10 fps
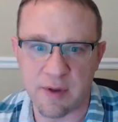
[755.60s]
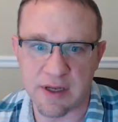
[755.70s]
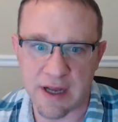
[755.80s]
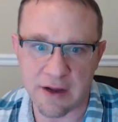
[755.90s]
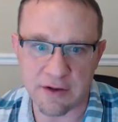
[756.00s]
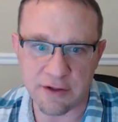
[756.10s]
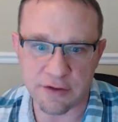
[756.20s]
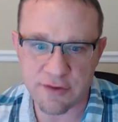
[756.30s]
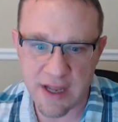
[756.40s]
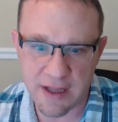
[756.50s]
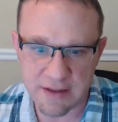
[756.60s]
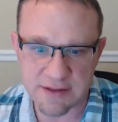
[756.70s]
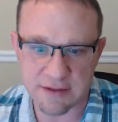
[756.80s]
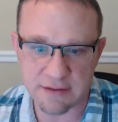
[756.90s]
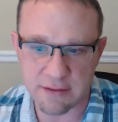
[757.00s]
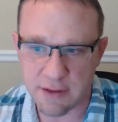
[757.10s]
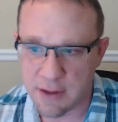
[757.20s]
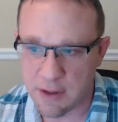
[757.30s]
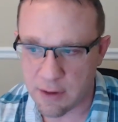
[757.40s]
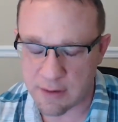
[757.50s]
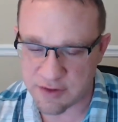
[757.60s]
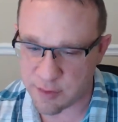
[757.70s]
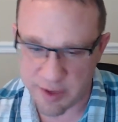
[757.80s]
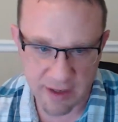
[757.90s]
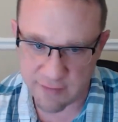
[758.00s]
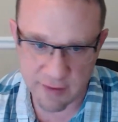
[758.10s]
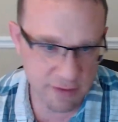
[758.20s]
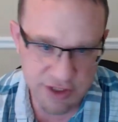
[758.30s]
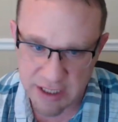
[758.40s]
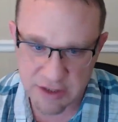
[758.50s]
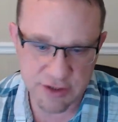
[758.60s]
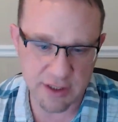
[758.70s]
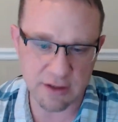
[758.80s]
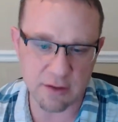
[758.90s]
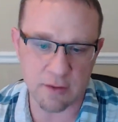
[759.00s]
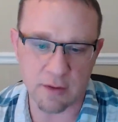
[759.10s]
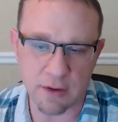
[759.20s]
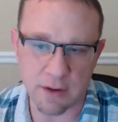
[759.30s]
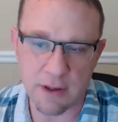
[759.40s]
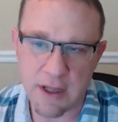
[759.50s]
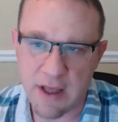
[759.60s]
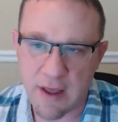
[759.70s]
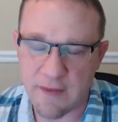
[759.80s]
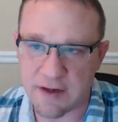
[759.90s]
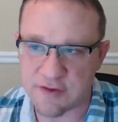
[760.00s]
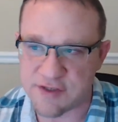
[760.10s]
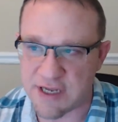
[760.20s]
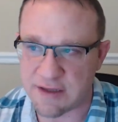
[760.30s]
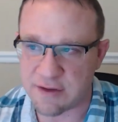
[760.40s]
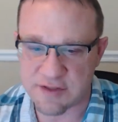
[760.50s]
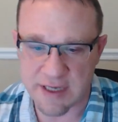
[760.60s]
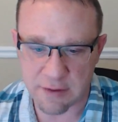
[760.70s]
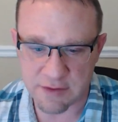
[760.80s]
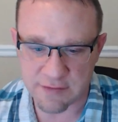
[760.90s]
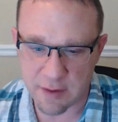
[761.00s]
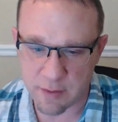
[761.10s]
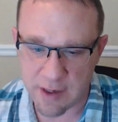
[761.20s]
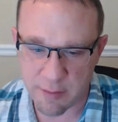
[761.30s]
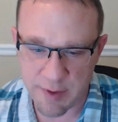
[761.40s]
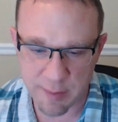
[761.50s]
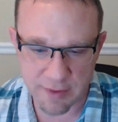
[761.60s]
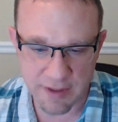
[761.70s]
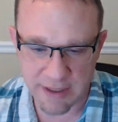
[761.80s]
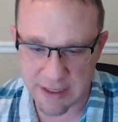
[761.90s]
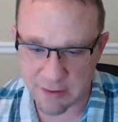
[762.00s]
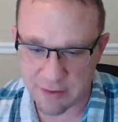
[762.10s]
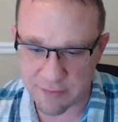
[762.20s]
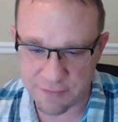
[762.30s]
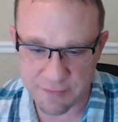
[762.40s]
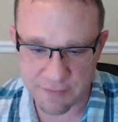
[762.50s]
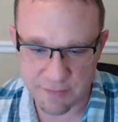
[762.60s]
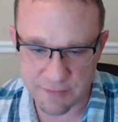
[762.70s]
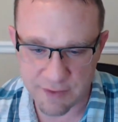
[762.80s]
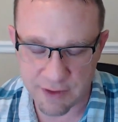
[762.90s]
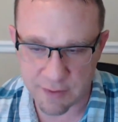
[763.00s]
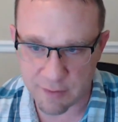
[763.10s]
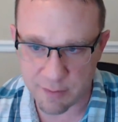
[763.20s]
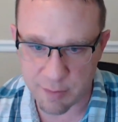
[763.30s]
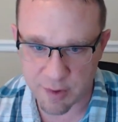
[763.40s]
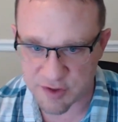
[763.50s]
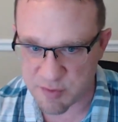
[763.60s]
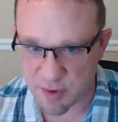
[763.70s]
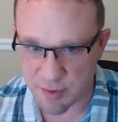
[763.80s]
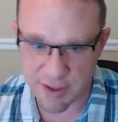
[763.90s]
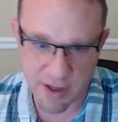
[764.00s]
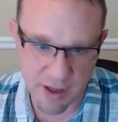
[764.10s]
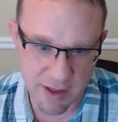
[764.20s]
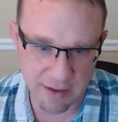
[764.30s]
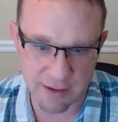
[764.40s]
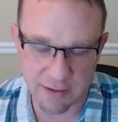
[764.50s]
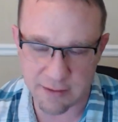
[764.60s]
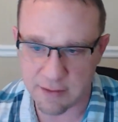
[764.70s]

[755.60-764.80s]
an eye on your trends and how's your behavior changing, and they understand those cycles of how people are in and out of purchase mode and not. And